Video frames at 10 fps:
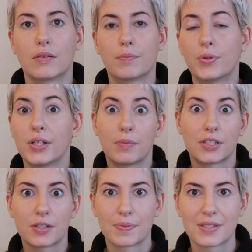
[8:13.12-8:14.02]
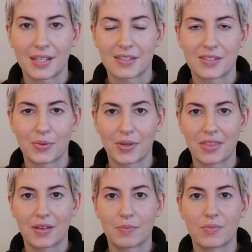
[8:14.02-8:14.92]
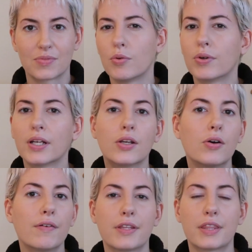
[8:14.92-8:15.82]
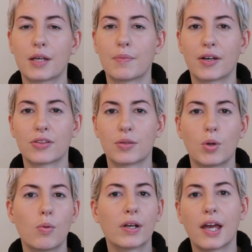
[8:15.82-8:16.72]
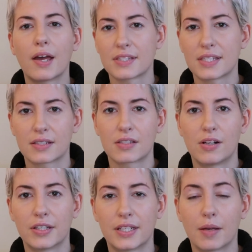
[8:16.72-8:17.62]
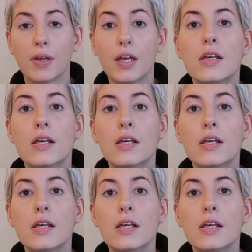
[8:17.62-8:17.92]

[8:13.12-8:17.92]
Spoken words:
pretty much obsessed with them. And we want to know everything about them. We want to have sex all the time.